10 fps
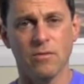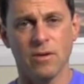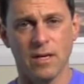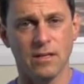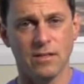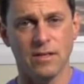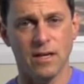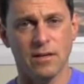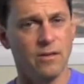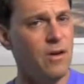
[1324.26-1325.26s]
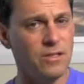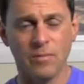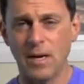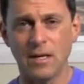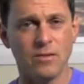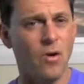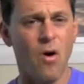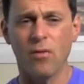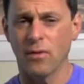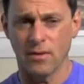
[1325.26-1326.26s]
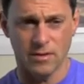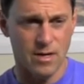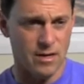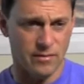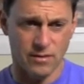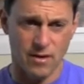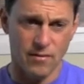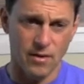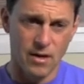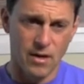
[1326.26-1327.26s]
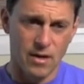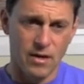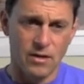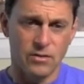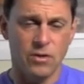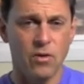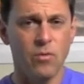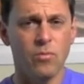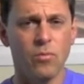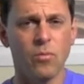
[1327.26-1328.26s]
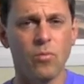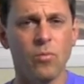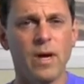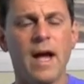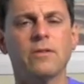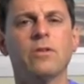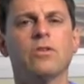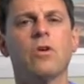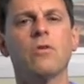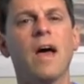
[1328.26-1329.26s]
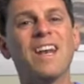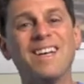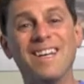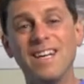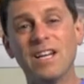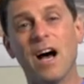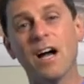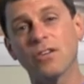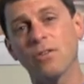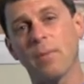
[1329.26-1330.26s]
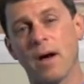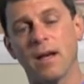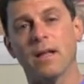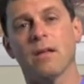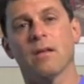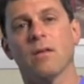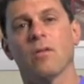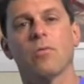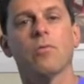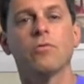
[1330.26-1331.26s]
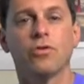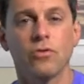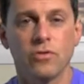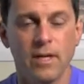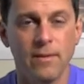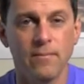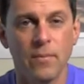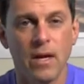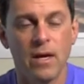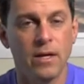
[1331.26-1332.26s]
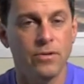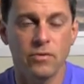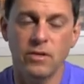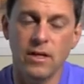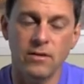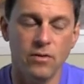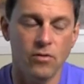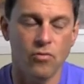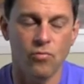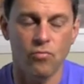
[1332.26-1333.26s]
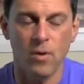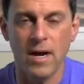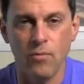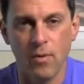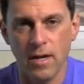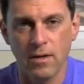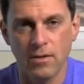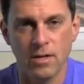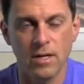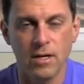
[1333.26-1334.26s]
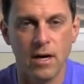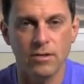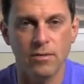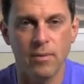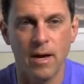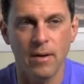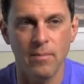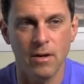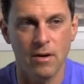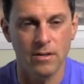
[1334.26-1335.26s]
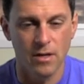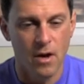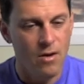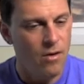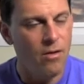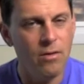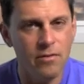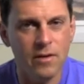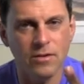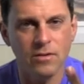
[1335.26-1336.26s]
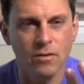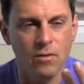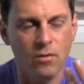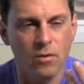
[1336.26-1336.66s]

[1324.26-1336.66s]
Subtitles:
you to get sick. Lunch meats, all of this kind of stuff. So we actually show you how to detox your body through juicing. And juicing is a great way to detox your body, because all of this